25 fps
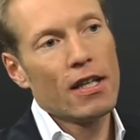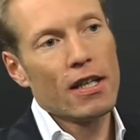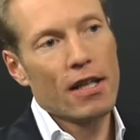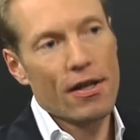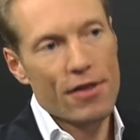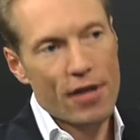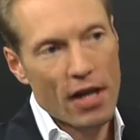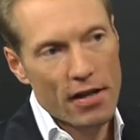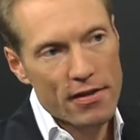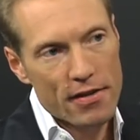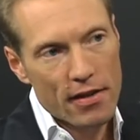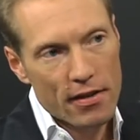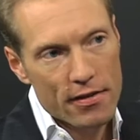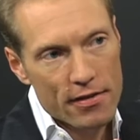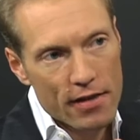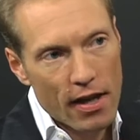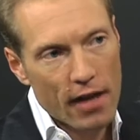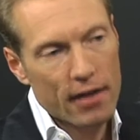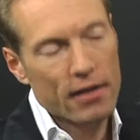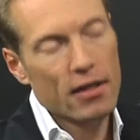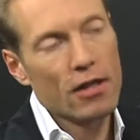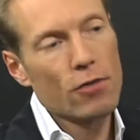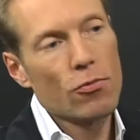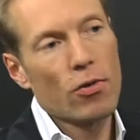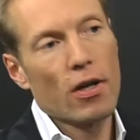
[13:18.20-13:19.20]
And that's
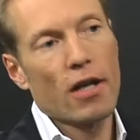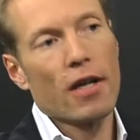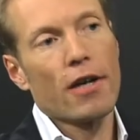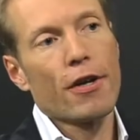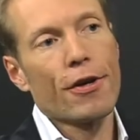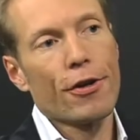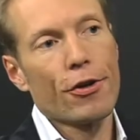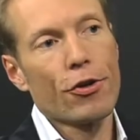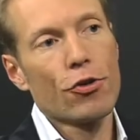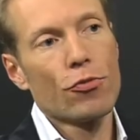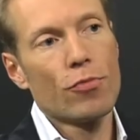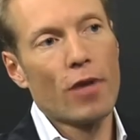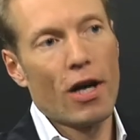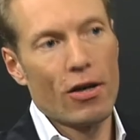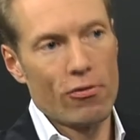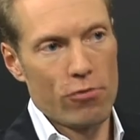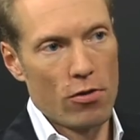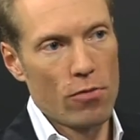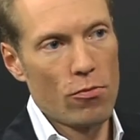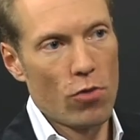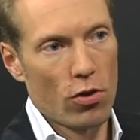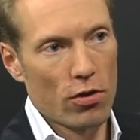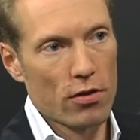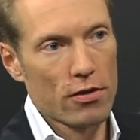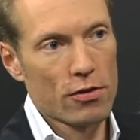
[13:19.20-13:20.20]
exactly where I hope
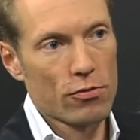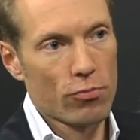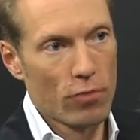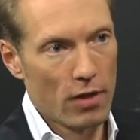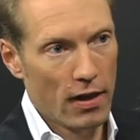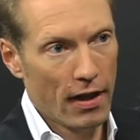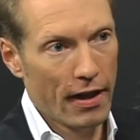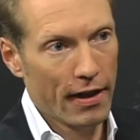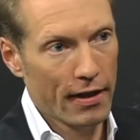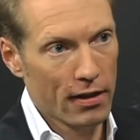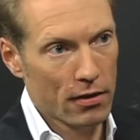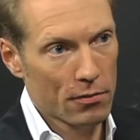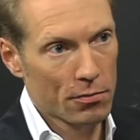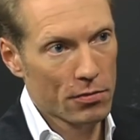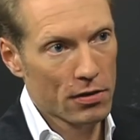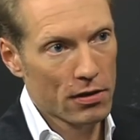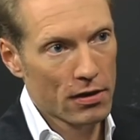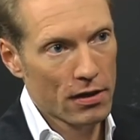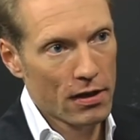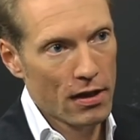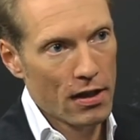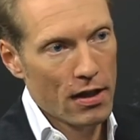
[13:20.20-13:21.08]
our models will help.